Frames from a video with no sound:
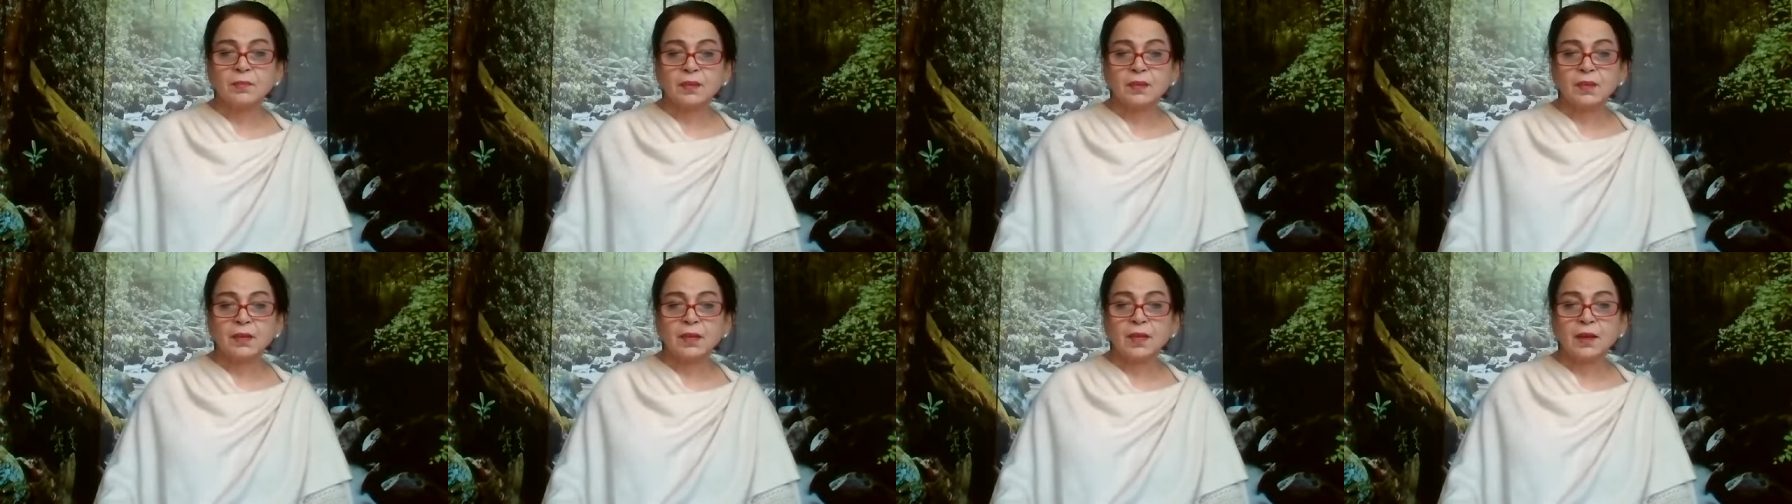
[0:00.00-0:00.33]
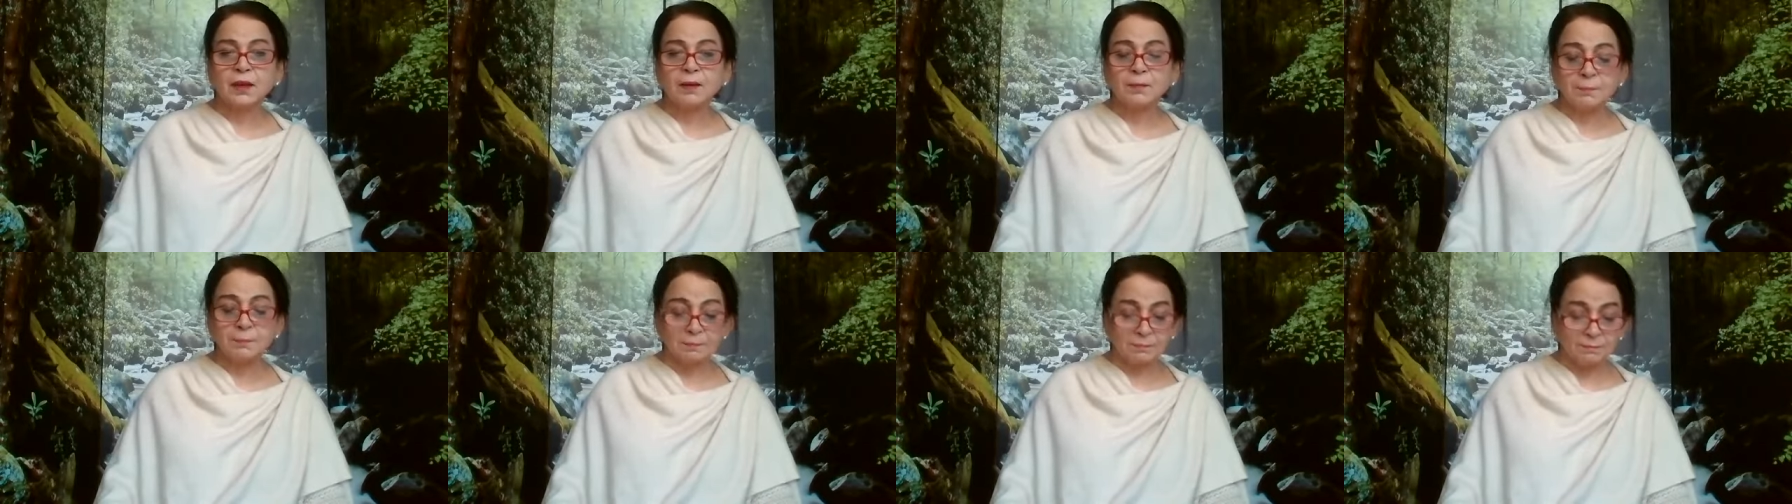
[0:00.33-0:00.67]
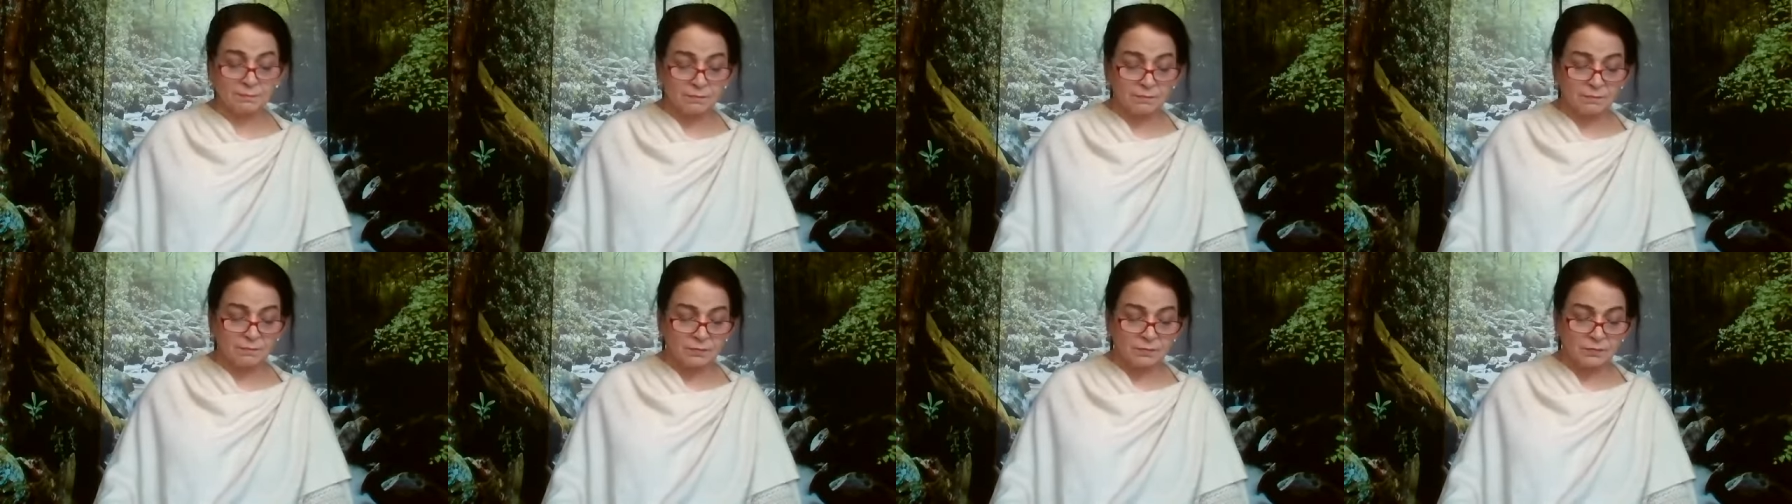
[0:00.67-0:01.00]
Okay.
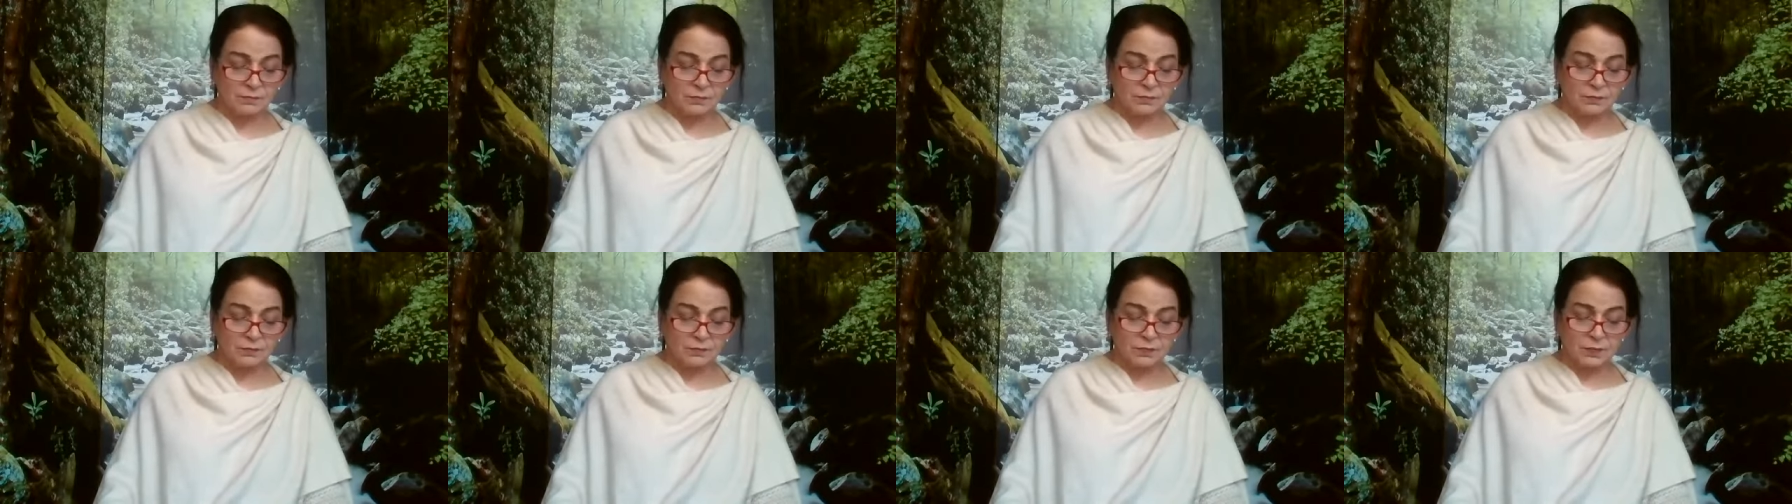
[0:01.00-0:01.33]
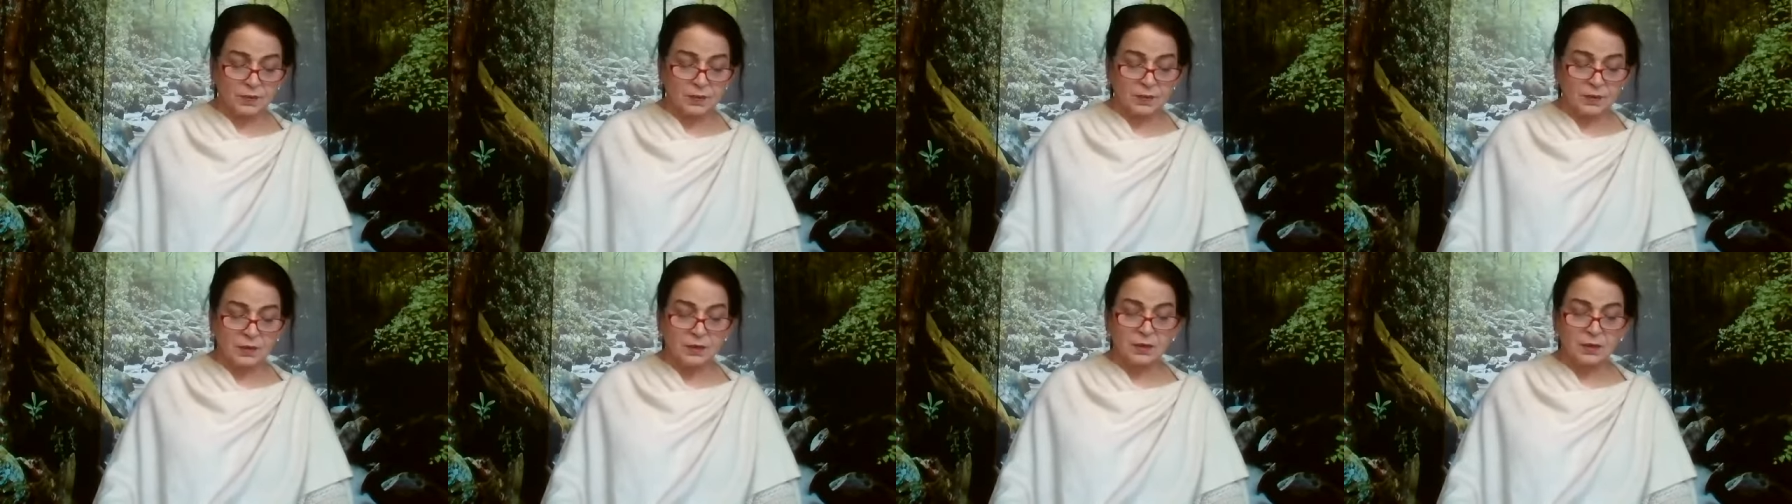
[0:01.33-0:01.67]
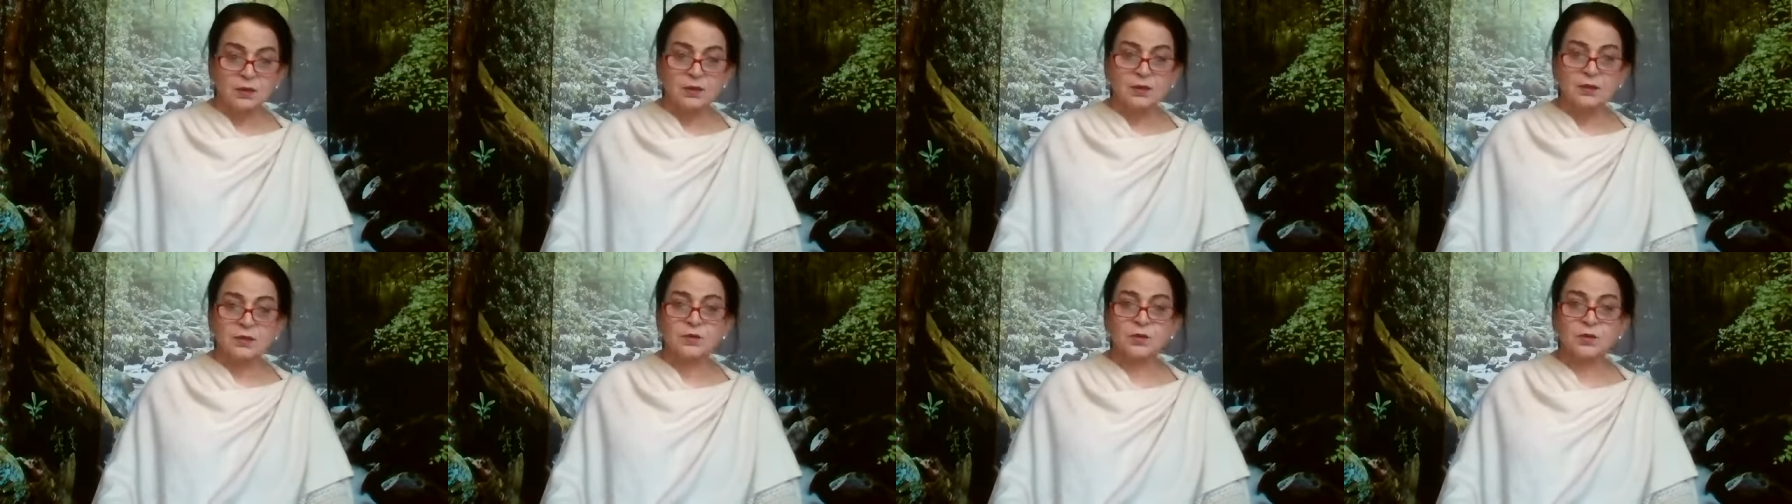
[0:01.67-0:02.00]

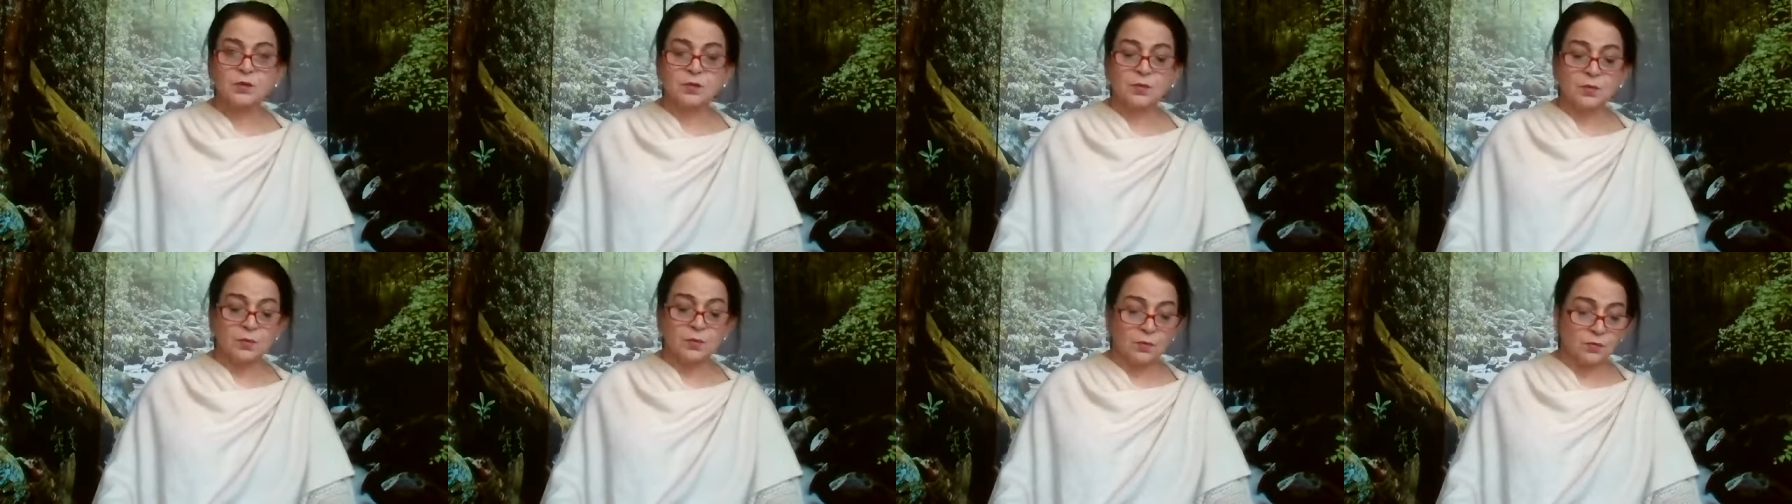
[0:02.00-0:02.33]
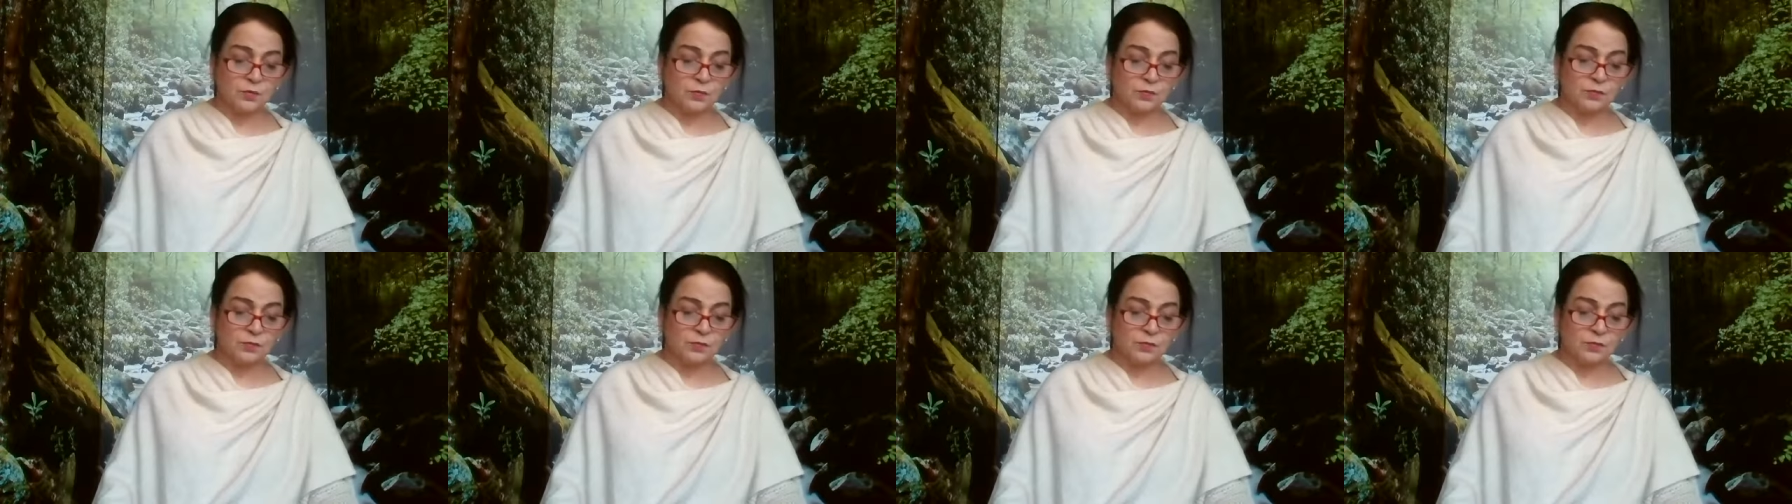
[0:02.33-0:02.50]
So